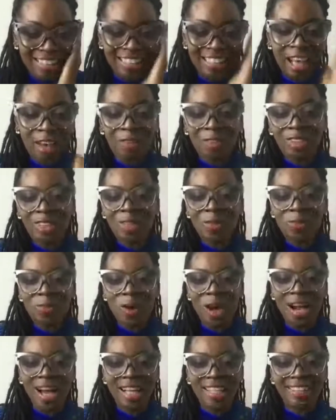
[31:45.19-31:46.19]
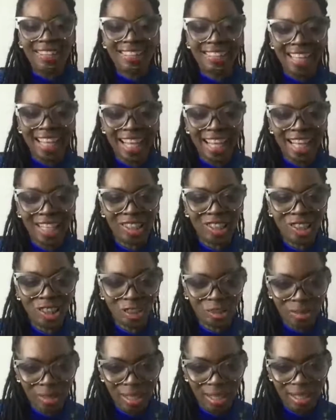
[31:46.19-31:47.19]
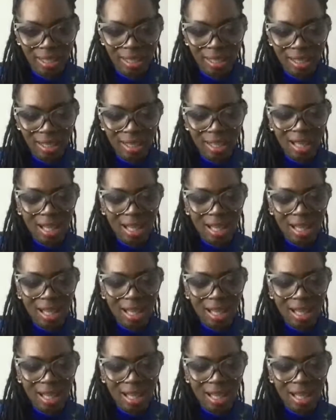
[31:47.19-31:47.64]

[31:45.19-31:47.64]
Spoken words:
71 Days Street.